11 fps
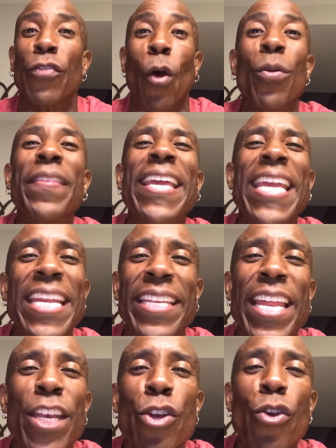The only thing he
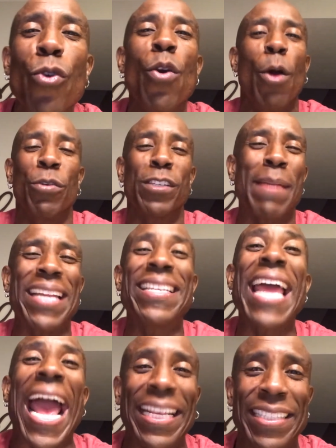didn't do was my
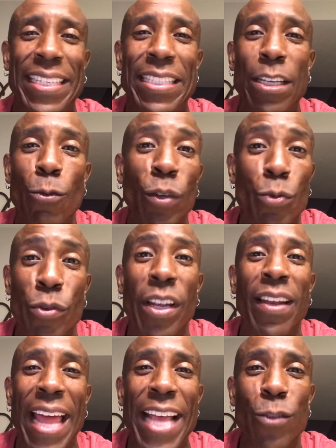taxes, which were
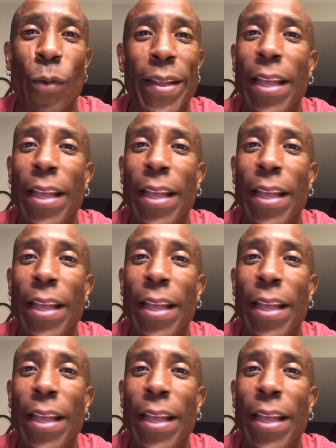done last week.